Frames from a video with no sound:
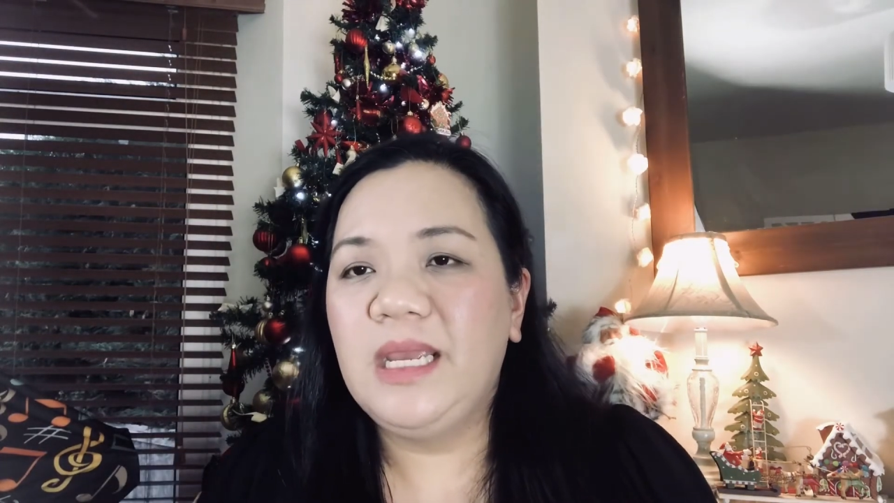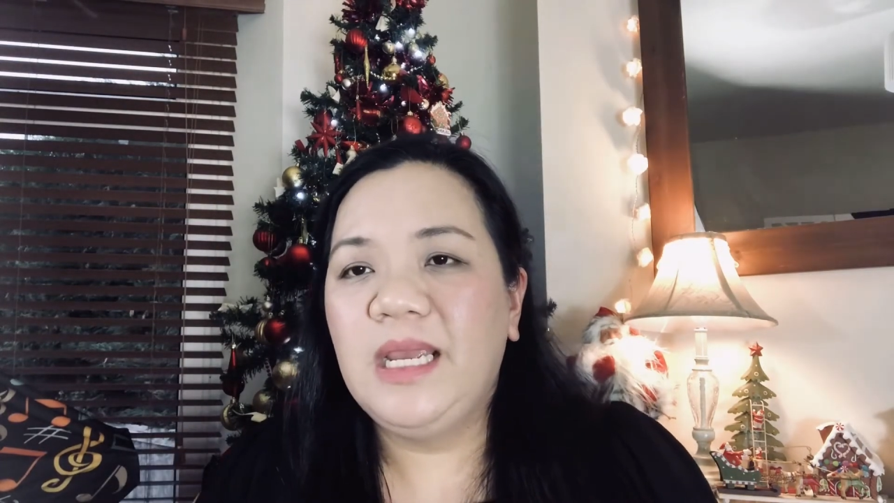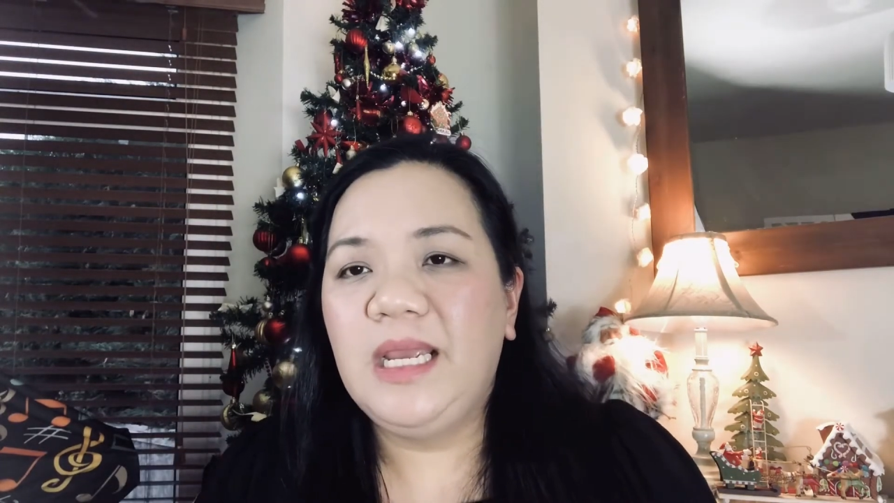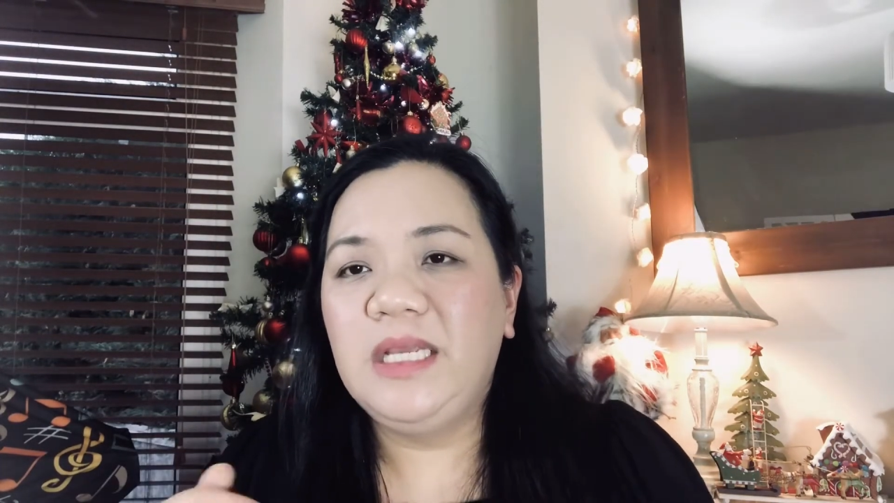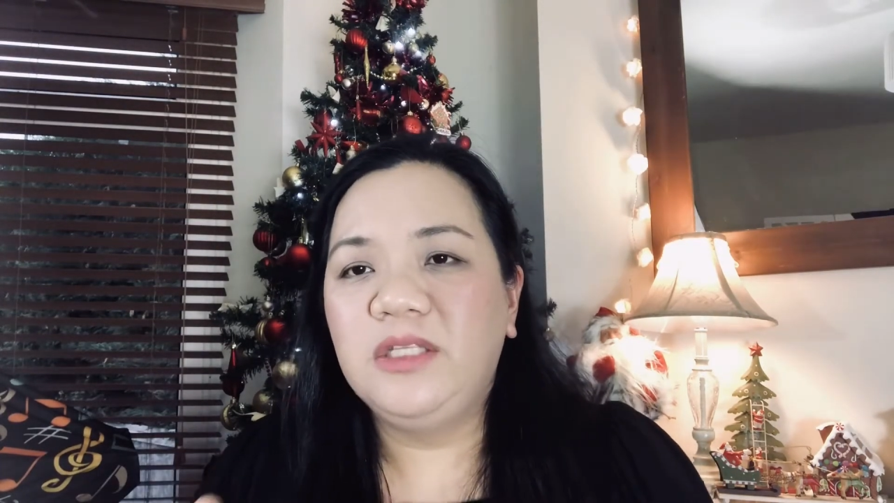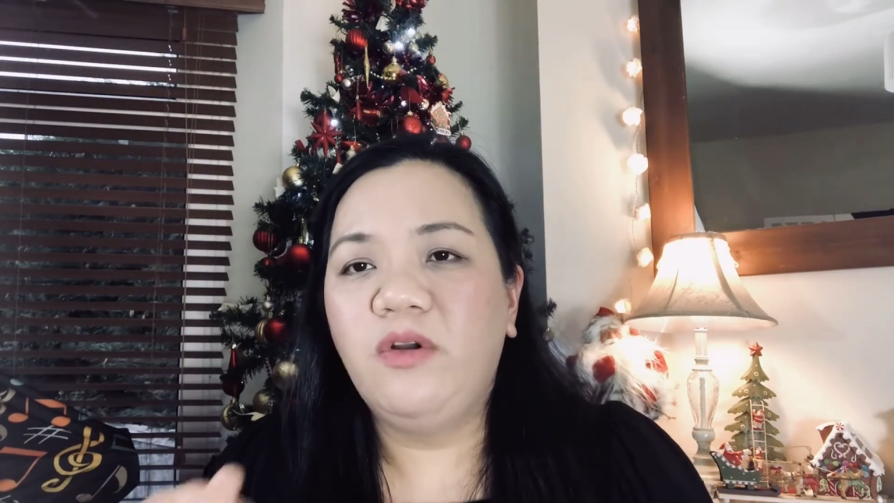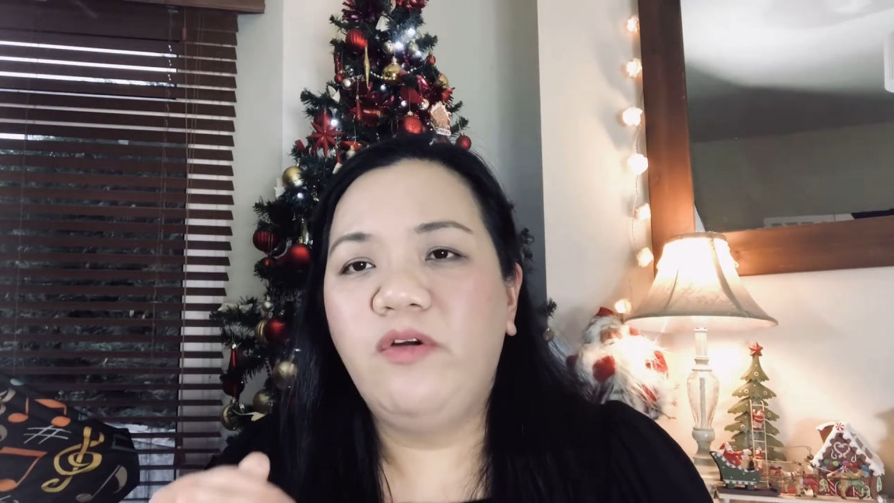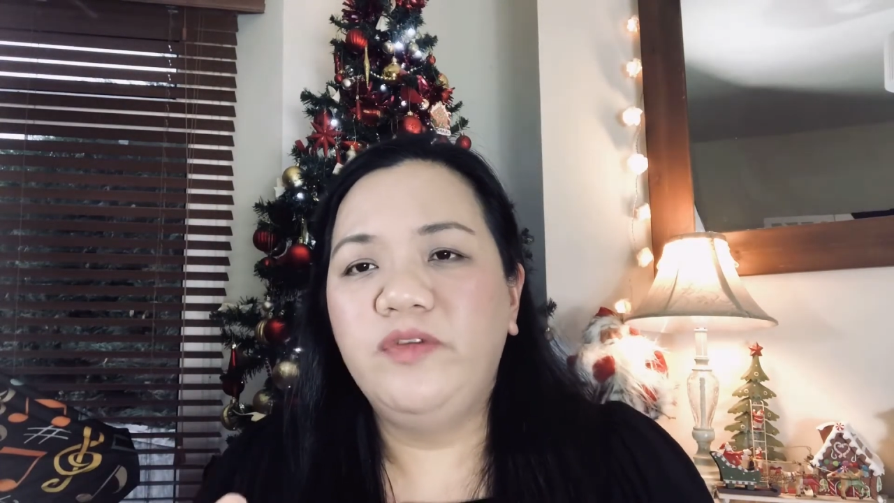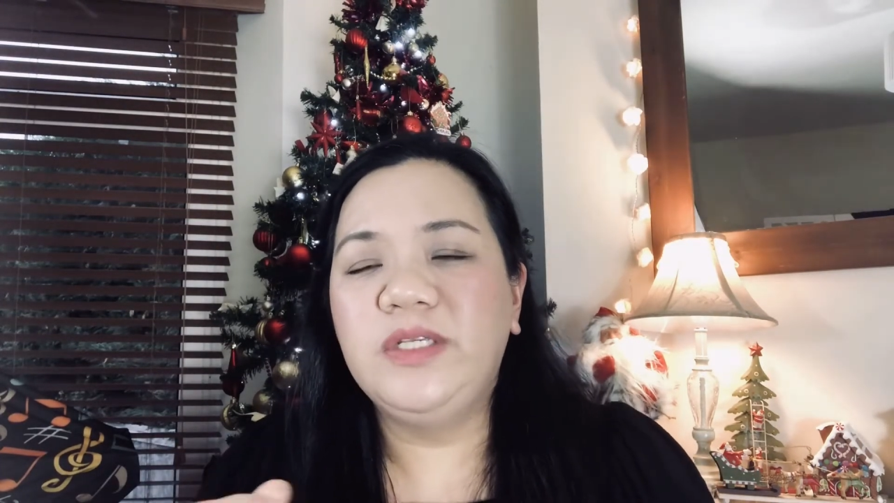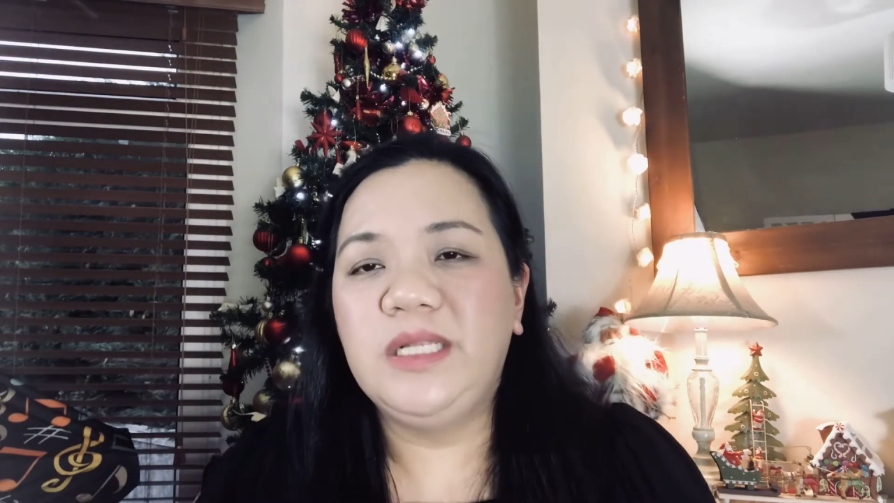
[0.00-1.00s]
it
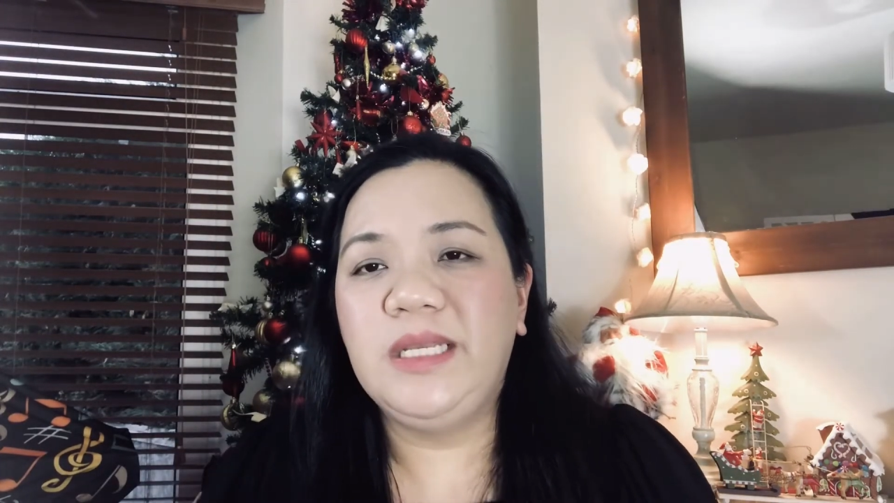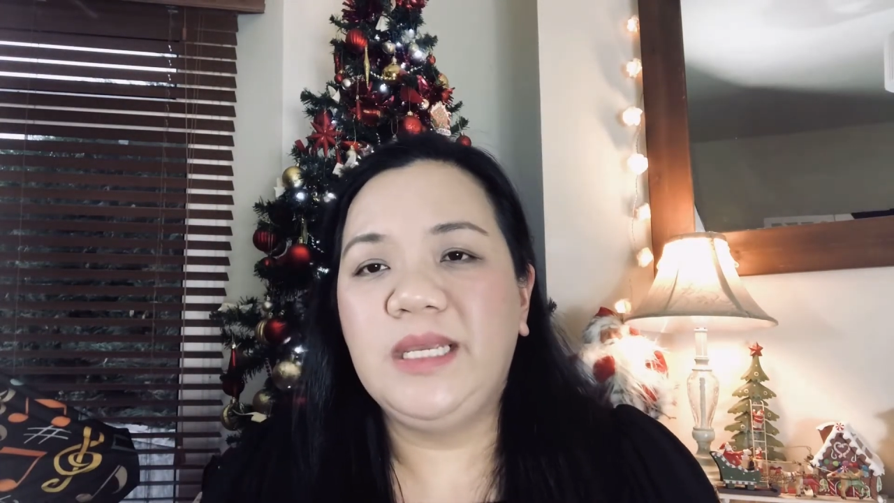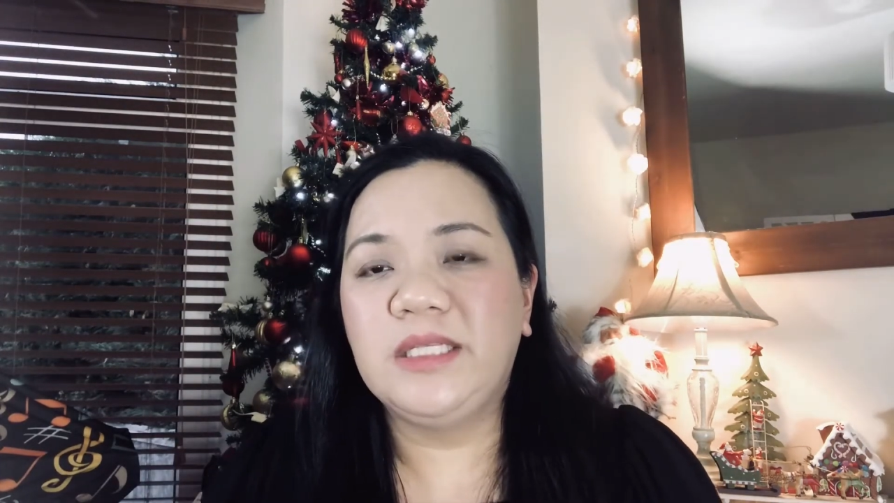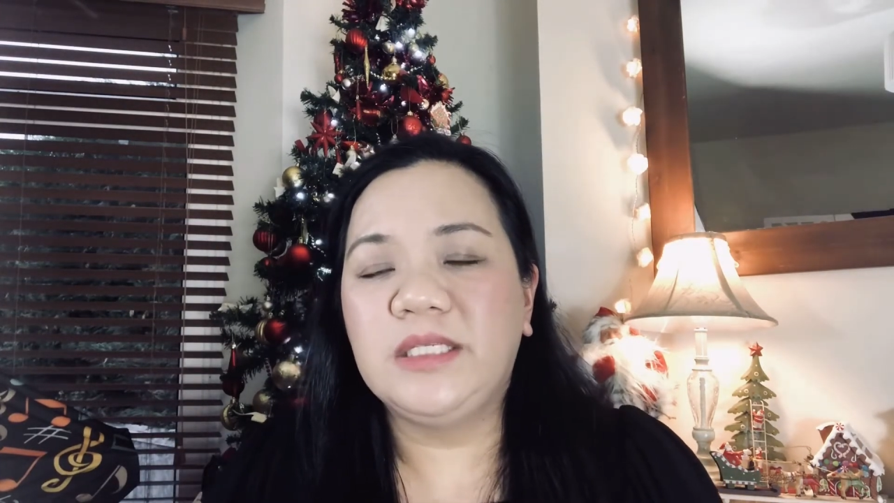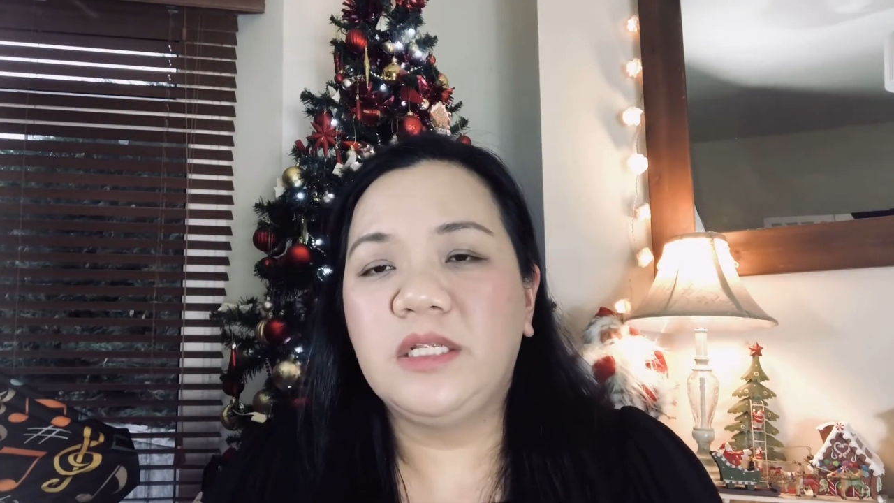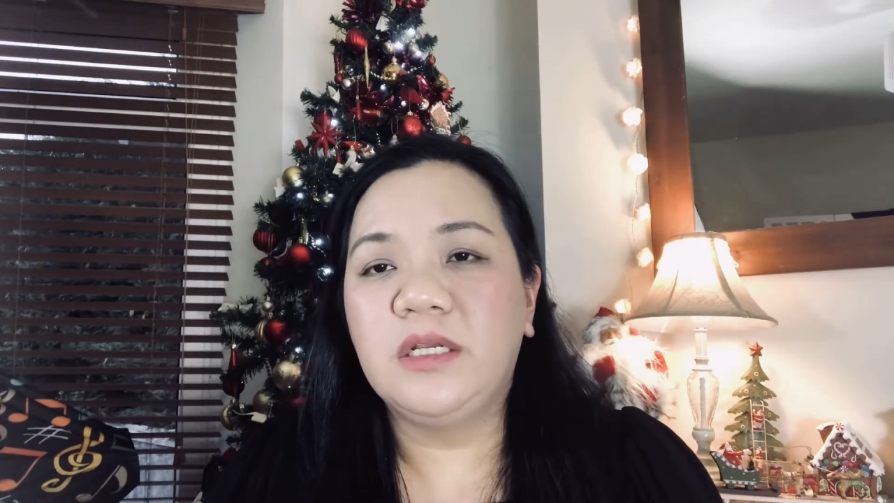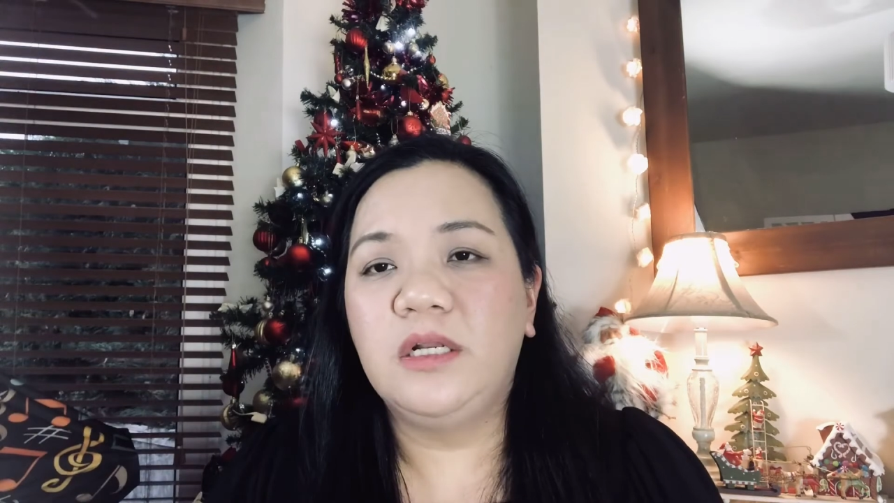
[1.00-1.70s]
obviously gets